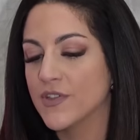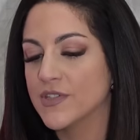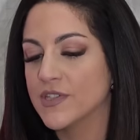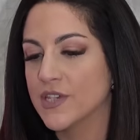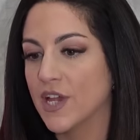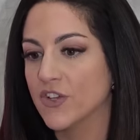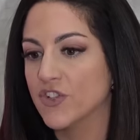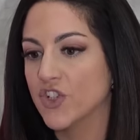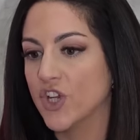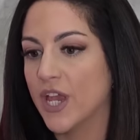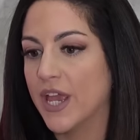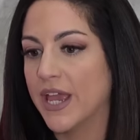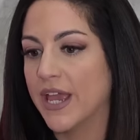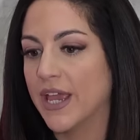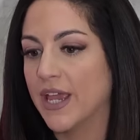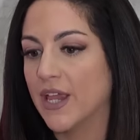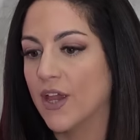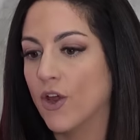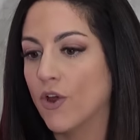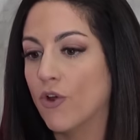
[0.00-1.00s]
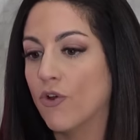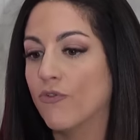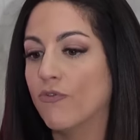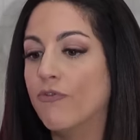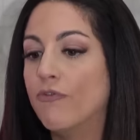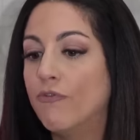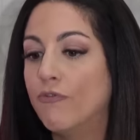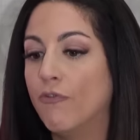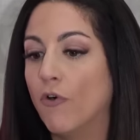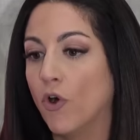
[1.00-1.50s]
such a
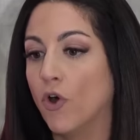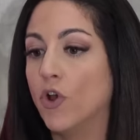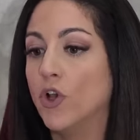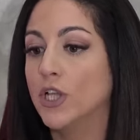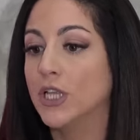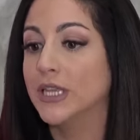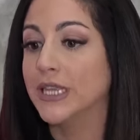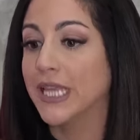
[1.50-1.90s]
full